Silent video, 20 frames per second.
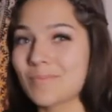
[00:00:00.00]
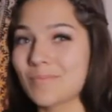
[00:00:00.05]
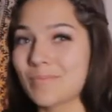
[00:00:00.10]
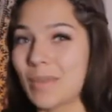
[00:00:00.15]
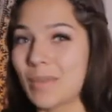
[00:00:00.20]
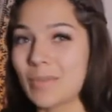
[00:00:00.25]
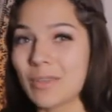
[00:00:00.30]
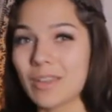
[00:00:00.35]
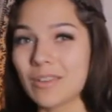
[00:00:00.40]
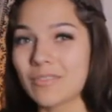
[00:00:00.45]

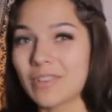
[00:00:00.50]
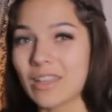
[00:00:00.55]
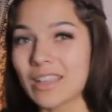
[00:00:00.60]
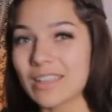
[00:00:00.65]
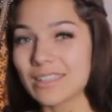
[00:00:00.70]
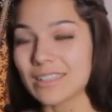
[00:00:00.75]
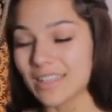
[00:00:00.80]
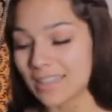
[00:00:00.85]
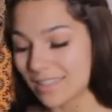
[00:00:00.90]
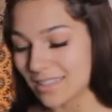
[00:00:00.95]
Maybe on
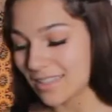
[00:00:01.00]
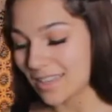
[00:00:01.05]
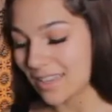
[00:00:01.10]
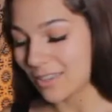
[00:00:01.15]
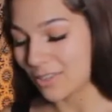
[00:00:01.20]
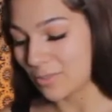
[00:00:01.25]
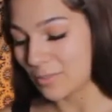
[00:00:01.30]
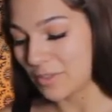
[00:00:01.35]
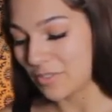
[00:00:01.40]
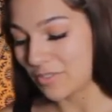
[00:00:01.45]
Valentine's
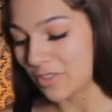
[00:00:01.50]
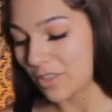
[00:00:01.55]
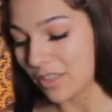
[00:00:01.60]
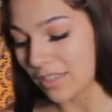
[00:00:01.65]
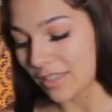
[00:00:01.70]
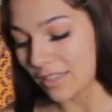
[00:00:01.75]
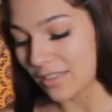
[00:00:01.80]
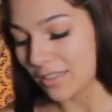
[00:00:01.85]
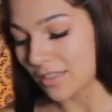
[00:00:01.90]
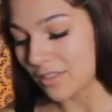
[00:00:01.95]
Day you'll be
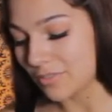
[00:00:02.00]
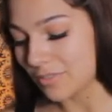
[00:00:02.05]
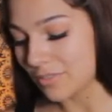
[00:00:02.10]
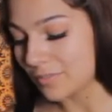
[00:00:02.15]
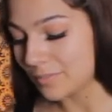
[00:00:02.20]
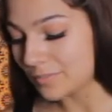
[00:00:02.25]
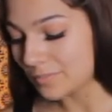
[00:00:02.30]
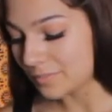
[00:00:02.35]
falling in love.